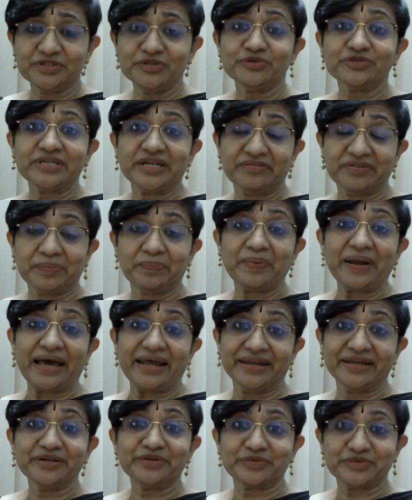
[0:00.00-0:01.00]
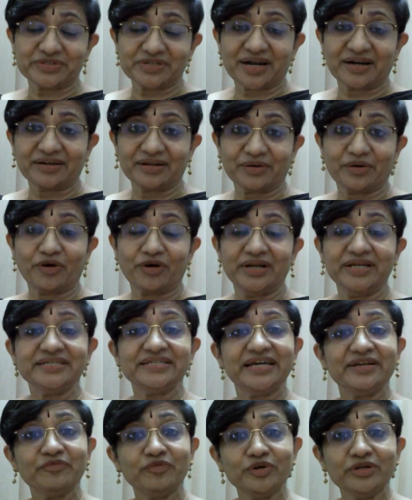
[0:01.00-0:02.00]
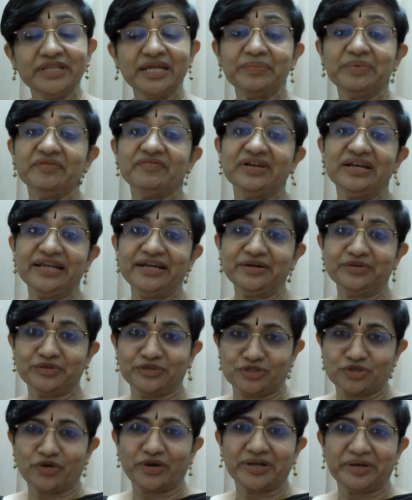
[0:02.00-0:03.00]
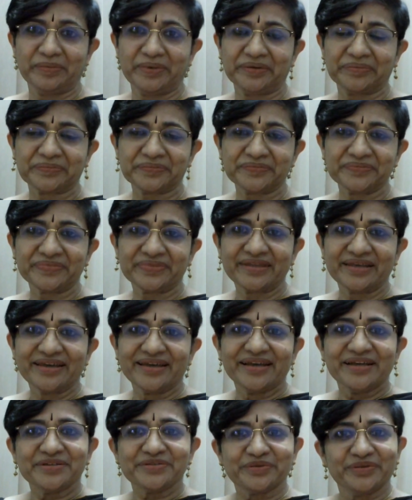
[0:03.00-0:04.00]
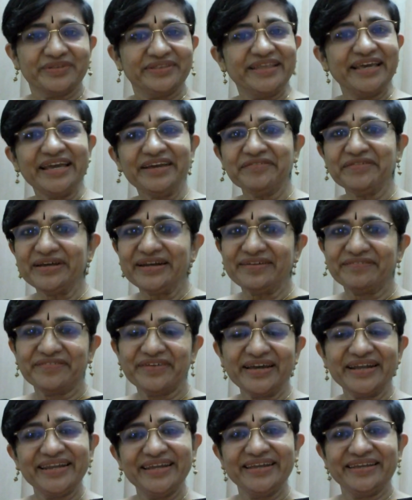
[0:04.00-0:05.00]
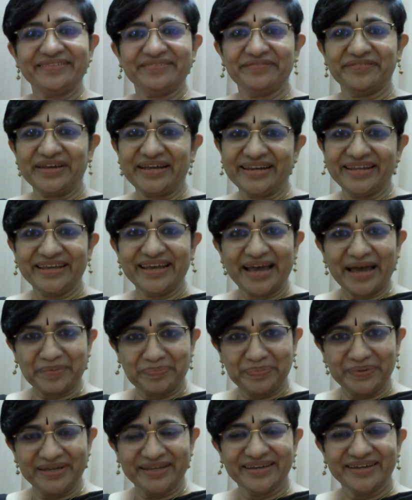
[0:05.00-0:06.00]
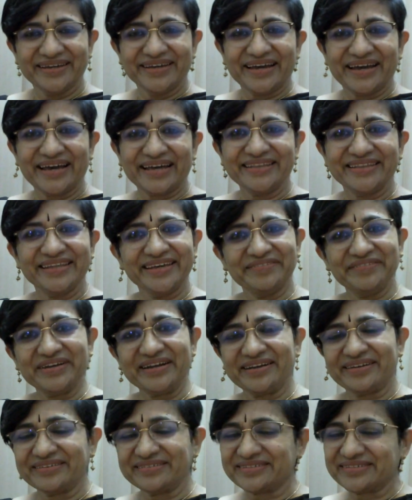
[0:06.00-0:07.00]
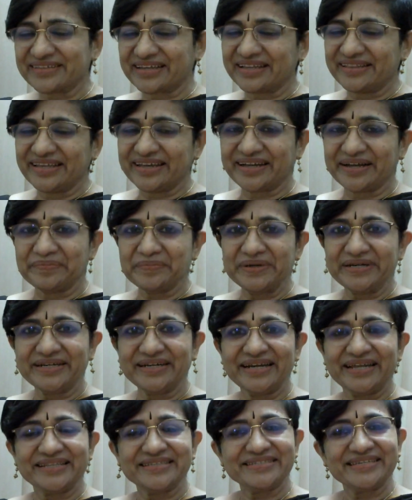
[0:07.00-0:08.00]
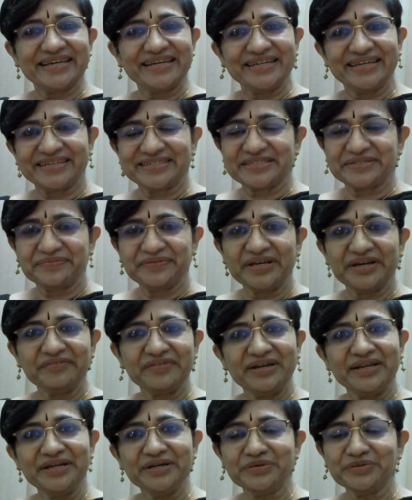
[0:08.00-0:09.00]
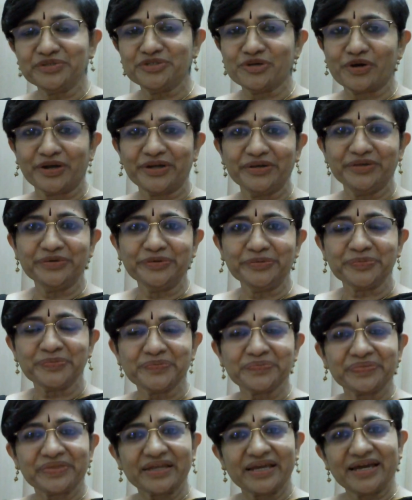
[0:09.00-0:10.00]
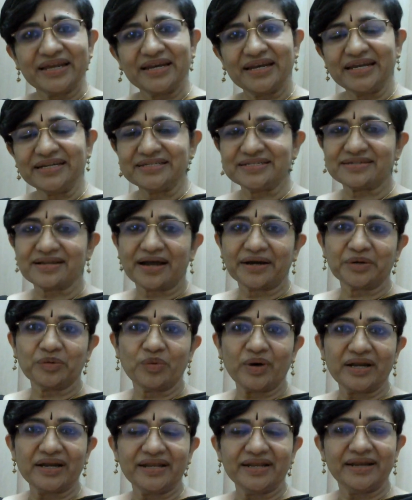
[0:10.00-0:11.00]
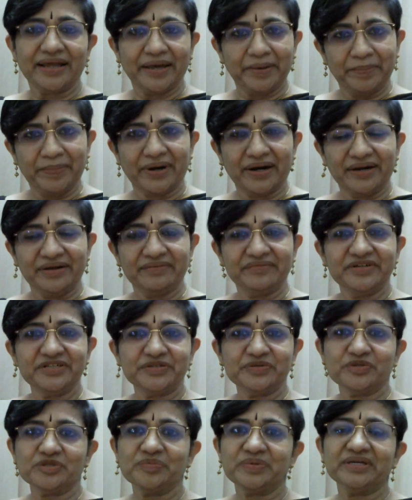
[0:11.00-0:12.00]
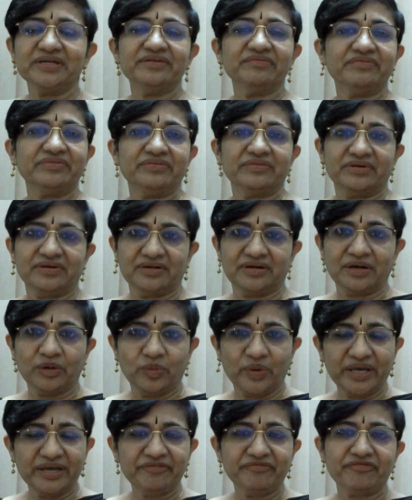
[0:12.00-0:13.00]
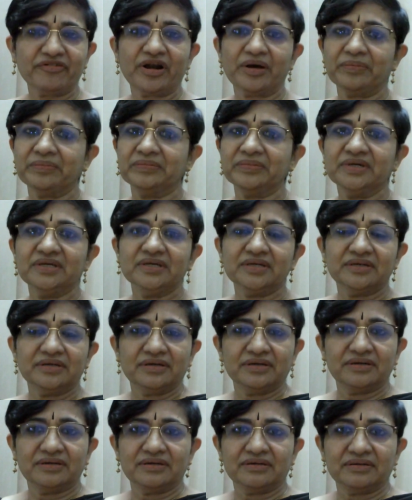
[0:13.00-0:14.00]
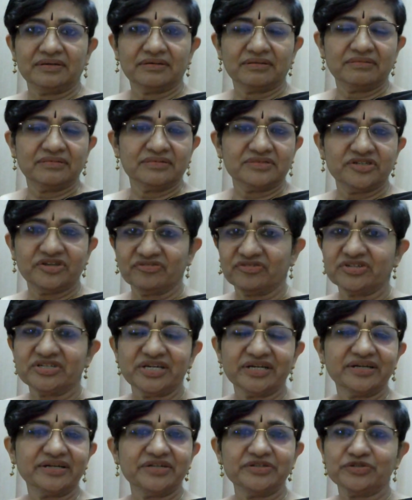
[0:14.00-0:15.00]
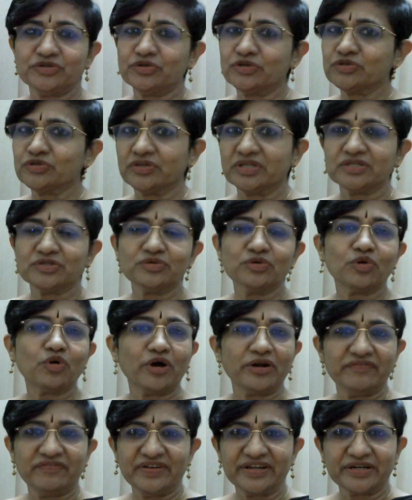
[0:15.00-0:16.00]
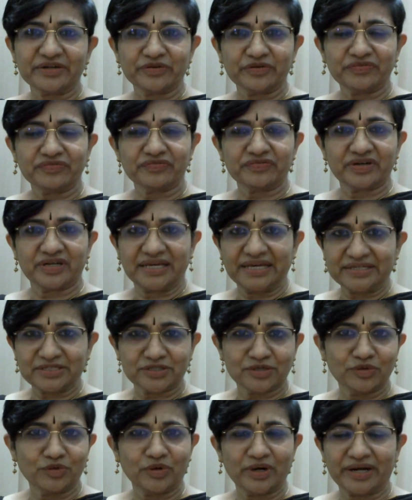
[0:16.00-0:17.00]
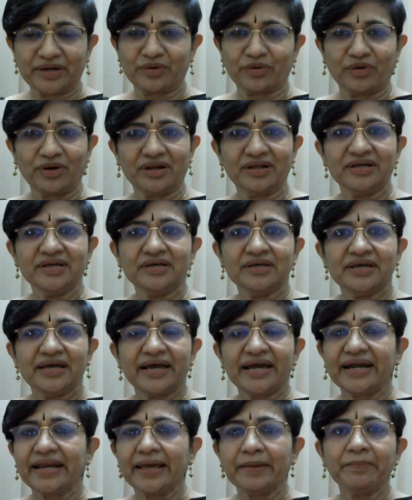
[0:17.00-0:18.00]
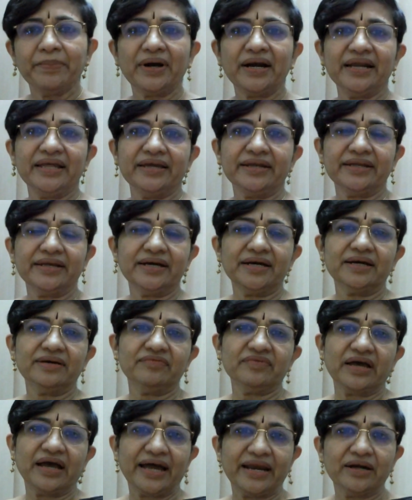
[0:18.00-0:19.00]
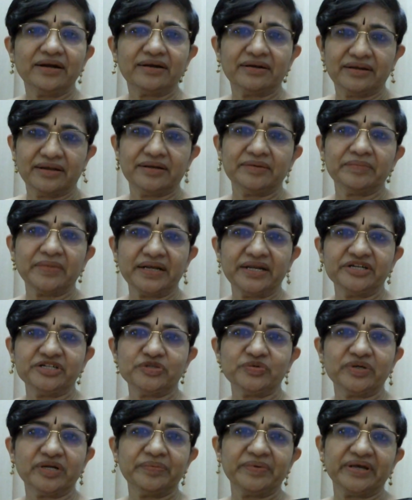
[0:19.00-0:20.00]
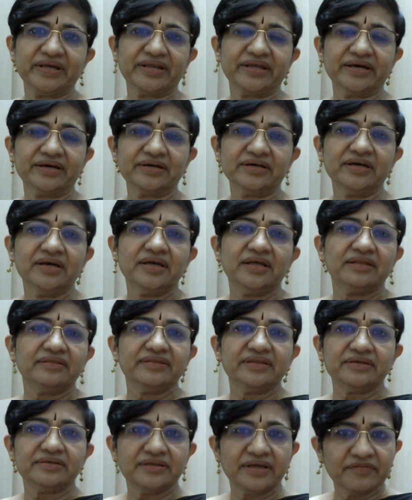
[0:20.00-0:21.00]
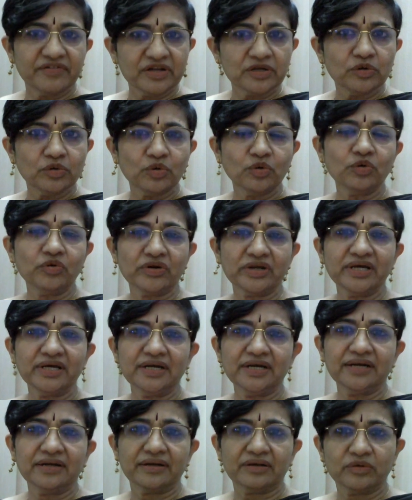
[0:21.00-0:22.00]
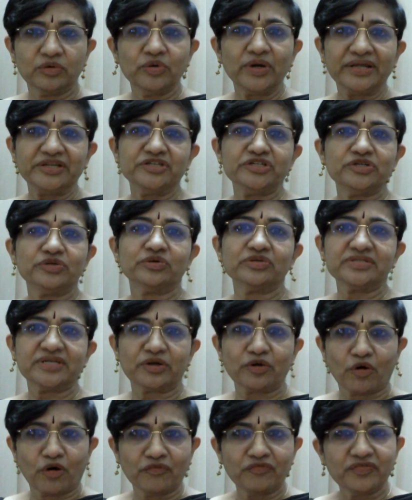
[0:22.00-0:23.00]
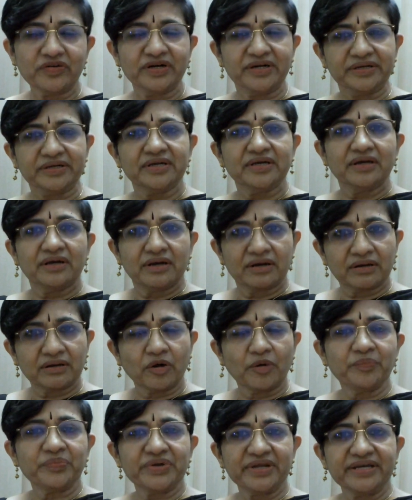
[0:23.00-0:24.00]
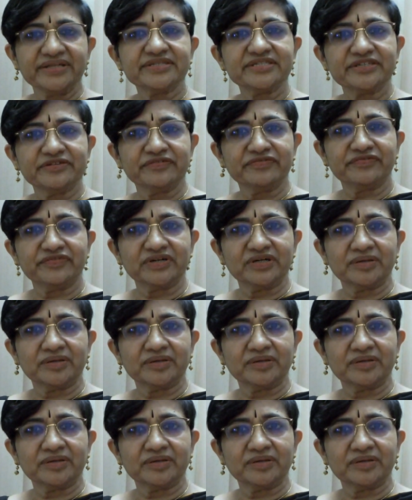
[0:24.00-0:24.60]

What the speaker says: news that we are planning to start a college, and would they be willing to join me? So they were very, very happy, and they committed and said, yes, we are willing to join you, and let's start one in Hebbal, which will be away from Chandrasekhar Institute, so there's no conflict of caseload at all. And Hebbal area in Malleshwaram area, there were no real good NGOs that offered comprehensive